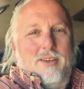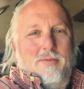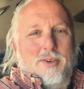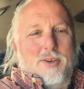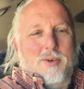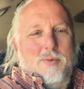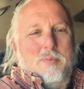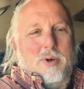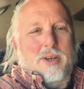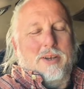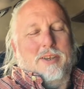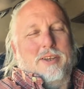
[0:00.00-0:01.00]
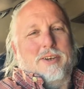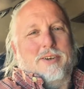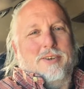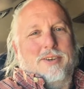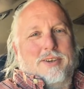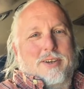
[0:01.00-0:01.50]
view, but you
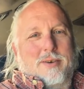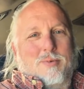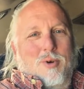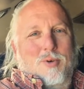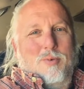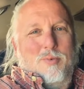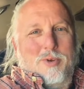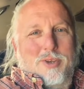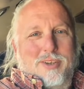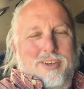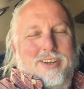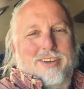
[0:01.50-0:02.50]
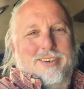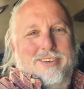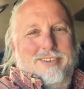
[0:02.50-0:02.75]
know, you got to work with what you got.